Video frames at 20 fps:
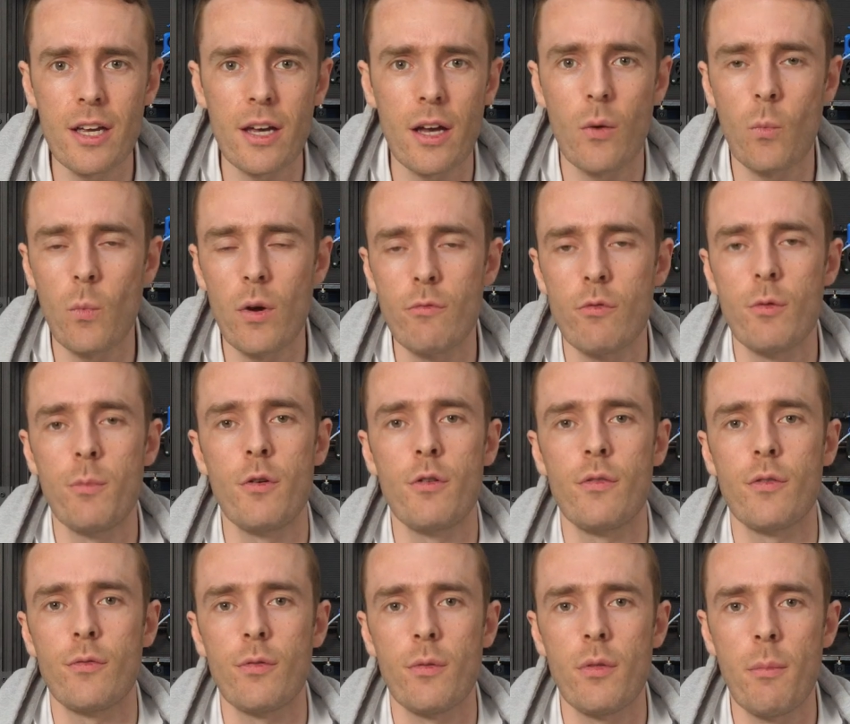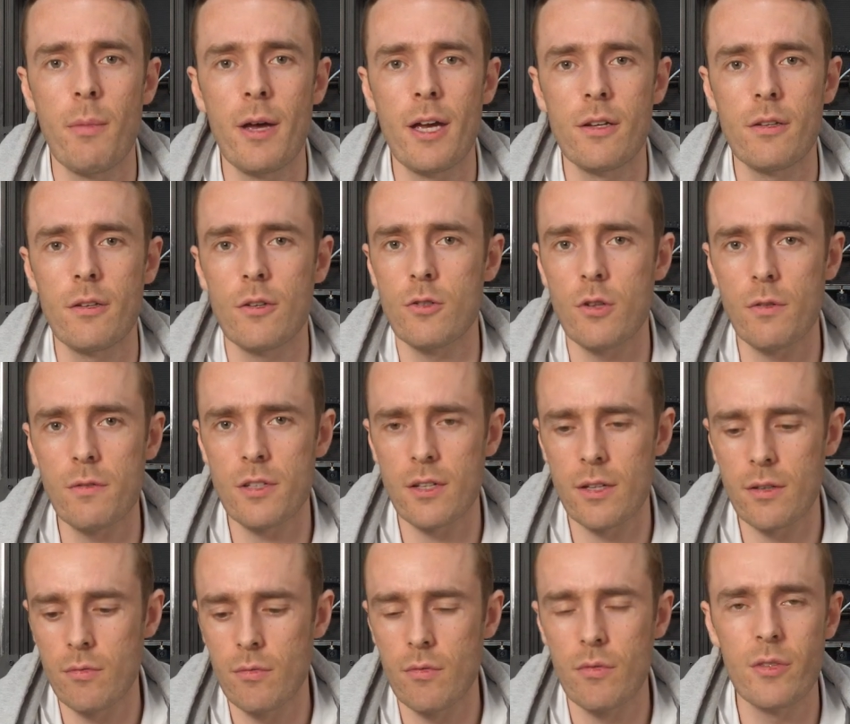it when removing from the bed, because
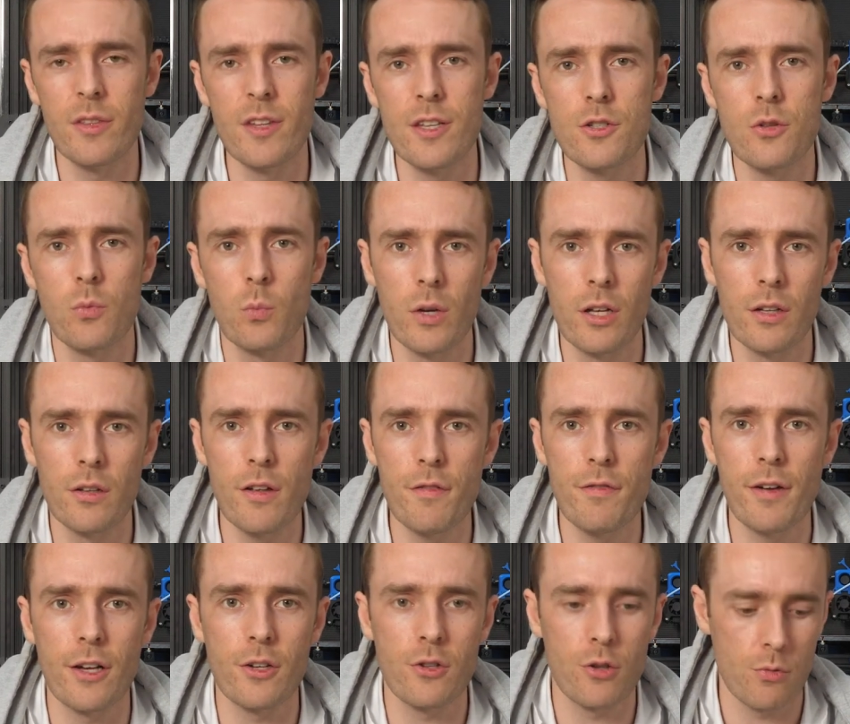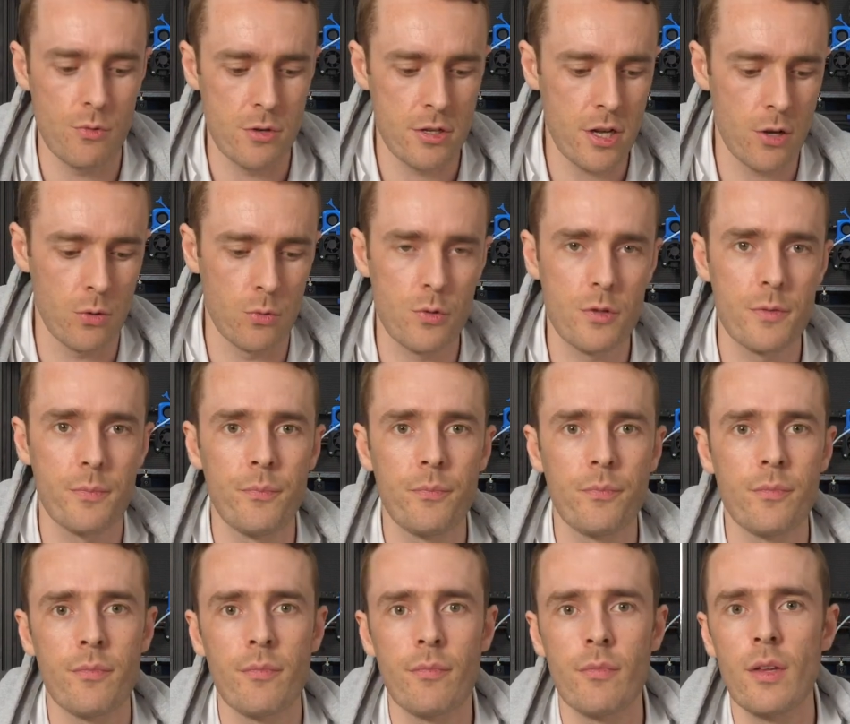obviously this will affect your results.
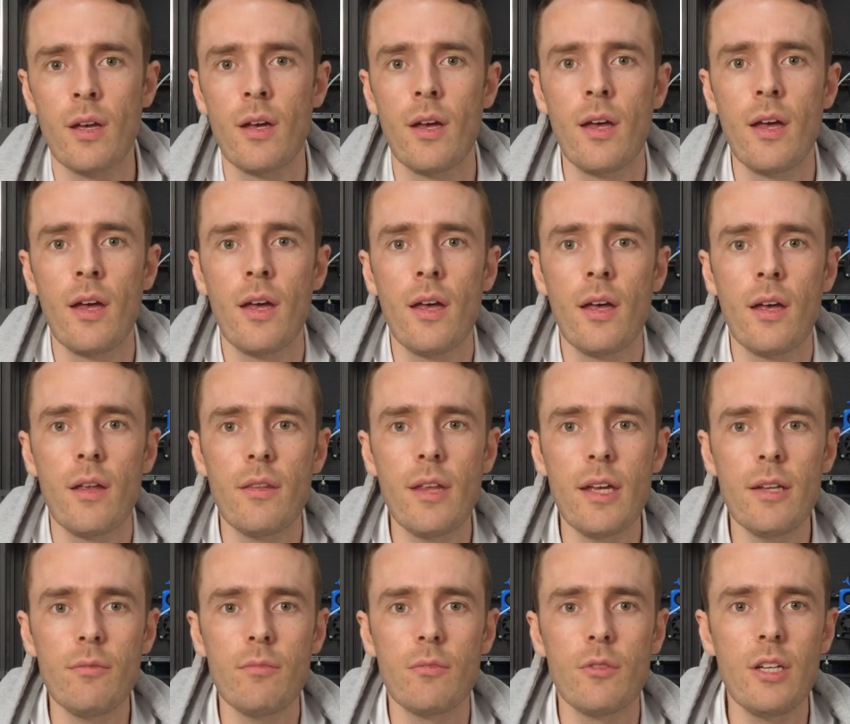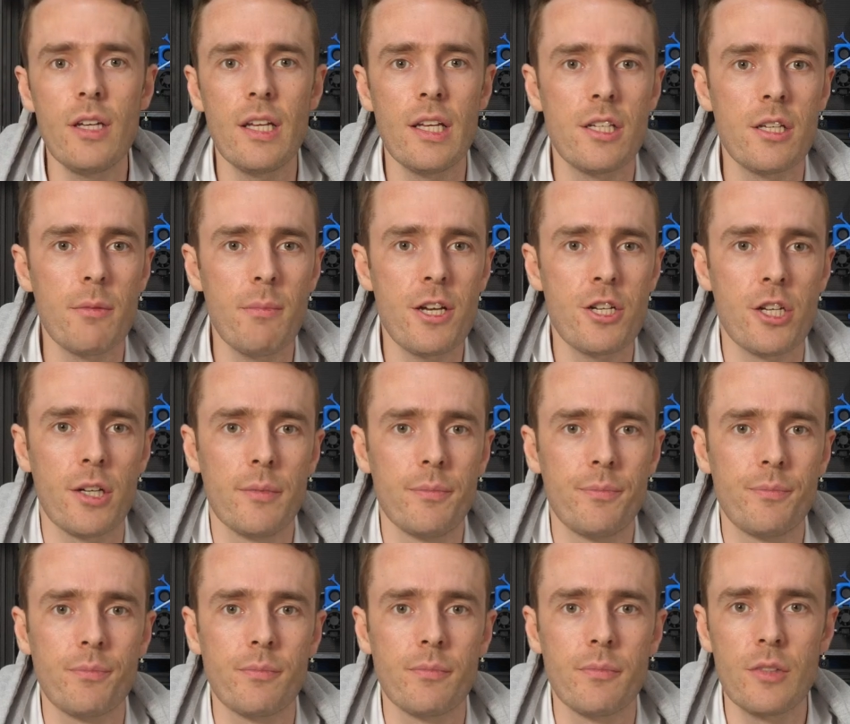Then you need to measure.
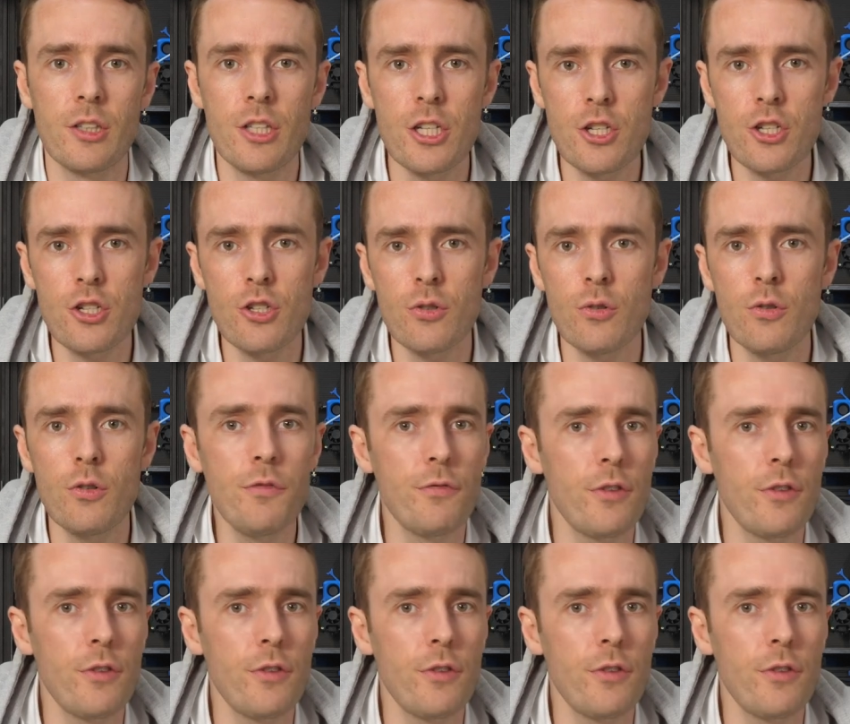Digital